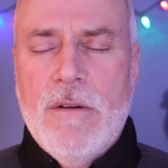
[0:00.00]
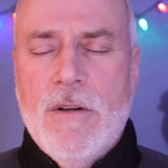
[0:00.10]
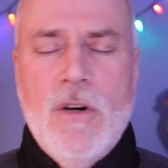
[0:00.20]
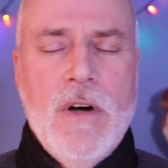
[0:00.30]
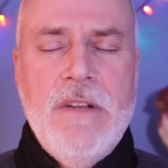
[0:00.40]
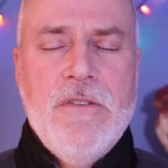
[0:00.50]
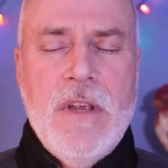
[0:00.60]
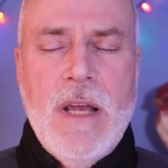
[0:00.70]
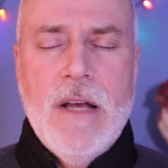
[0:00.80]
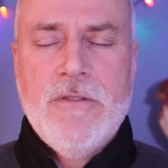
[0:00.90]

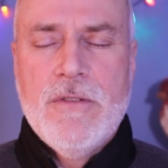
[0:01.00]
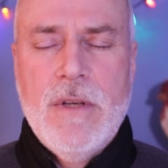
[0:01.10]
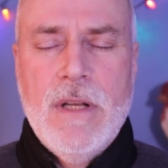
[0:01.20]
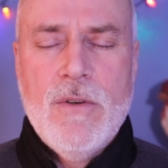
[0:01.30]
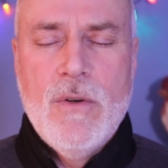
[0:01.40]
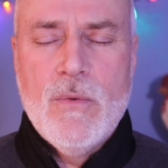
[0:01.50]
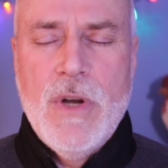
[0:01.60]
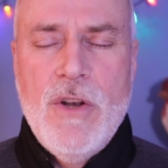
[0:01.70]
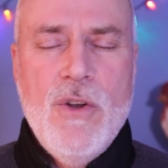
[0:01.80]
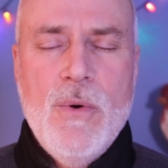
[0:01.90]
cleansing us and
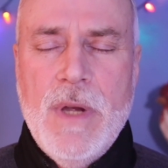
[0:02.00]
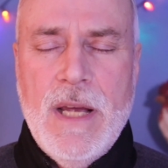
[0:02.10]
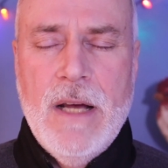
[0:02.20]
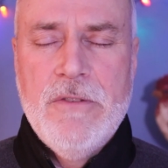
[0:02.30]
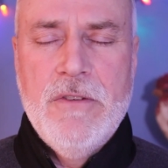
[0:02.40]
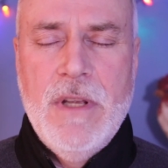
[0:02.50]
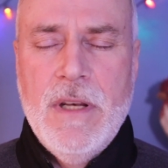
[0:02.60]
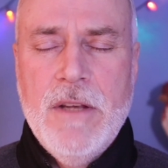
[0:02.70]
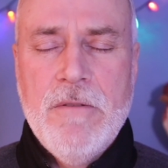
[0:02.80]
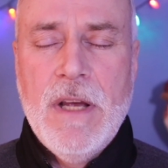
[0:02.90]
renewing us
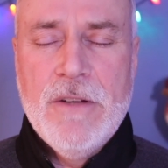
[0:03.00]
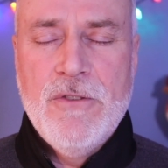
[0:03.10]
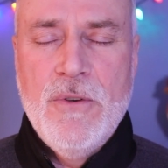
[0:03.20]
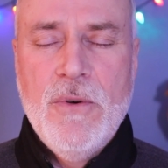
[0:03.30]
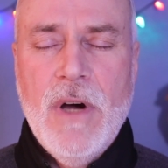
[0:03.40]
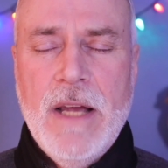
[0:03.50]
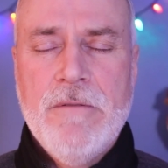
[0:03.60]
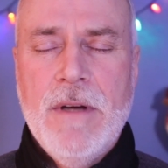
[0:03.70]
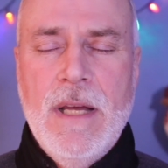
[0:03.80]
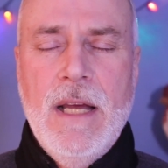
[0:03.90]
and giving us new
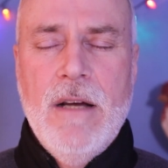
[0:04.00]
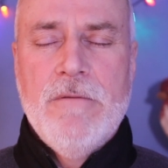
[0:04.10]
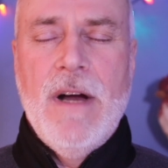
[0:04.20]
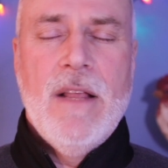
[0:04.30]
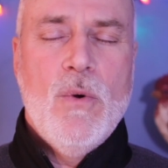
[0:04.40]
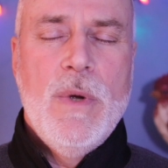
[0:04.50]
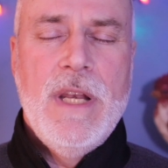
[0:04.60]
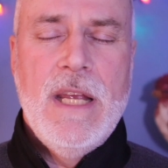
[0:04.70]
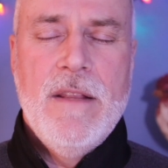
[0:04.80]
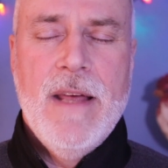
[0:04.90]
life. Father, we
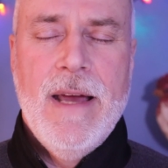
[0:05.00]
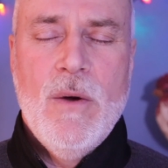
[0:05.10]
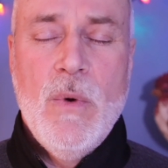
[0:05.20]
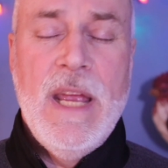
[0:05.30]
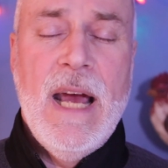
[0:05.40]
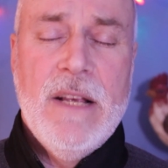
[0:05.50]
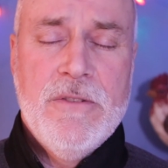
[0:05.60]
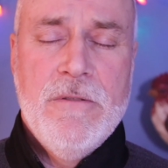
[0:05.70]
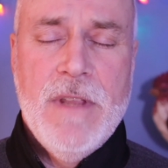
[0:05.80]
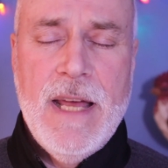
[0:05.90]
need that. We
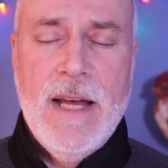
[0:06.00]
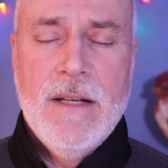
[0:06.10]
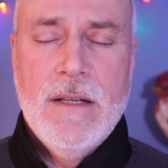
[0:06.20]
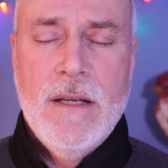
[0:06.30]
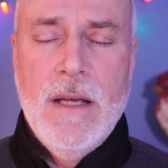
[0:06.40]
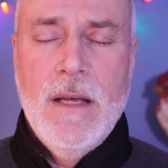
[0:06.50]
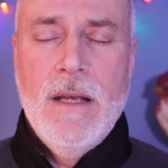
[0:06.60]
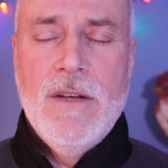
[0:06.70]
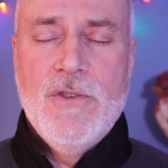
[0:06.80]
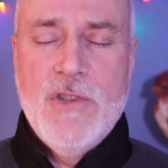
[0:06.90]
ask for that.
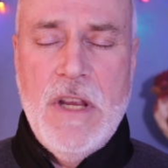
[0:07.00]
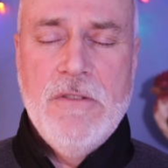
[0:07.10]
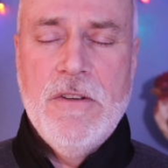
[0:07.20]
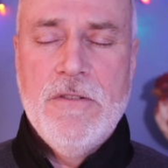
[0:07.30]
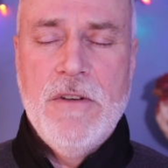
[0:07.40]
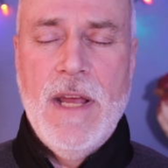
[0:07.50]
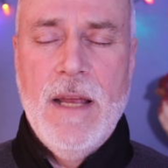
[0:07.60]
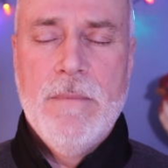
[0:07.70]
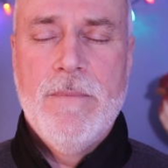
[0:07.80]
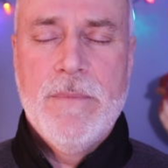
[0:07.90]
In Jesus'
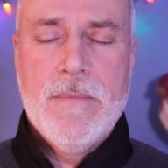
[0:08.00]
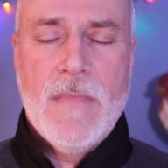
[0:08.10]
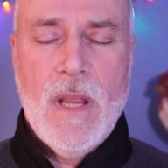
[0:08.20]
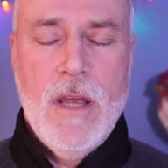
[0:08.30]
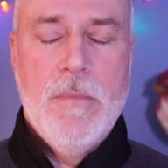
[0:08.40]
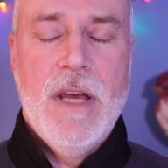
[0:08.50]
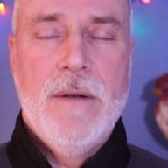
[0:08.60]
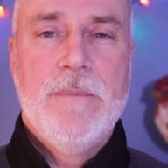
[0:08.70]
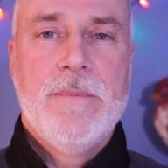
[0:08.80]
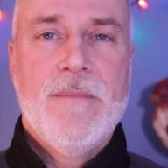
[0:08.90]
name,
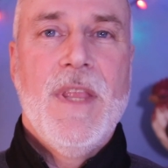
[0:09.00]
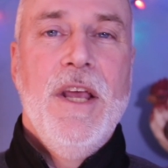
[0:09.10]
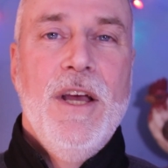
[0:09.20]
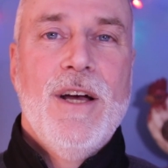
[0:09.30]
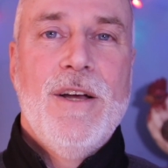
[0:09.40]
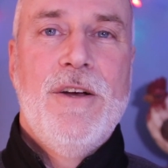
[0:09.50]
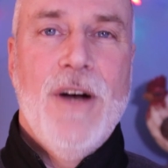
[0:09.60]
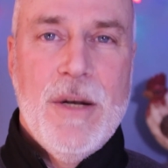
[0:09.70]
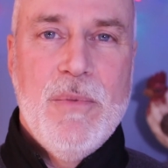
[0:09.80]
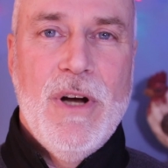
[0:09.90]
amen.
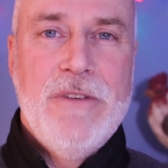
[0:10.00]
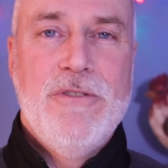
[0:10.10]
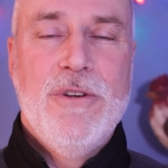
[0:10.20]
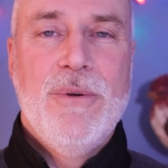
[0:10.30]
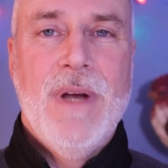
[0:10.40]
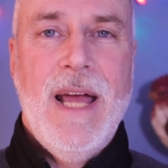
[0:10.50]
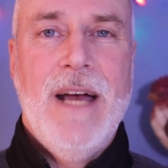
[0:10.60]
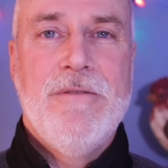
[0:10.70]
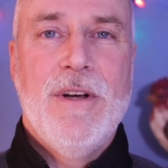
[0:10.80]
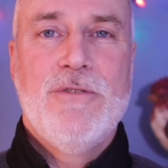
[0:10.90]
God bless you.
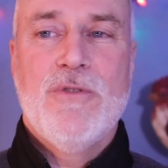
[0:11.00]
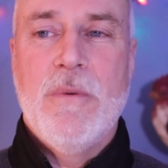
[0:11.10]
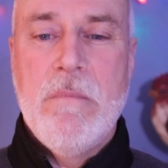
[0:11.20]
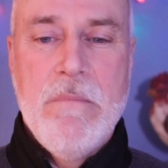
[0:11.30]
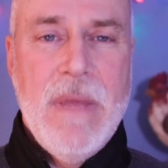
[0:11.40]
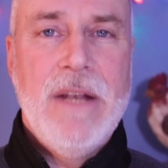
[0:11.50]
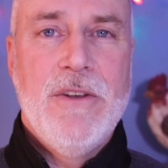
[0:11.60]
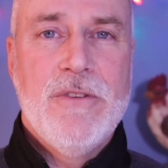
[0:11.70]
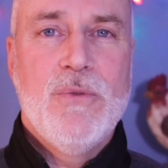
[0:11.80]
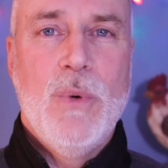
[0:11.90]
Have a
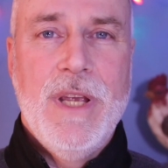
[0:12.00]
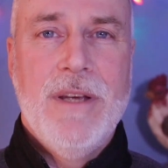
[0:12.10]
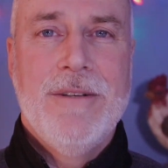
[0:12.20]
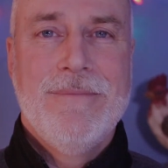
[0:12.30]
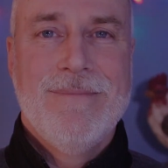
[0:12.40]
tremendous week.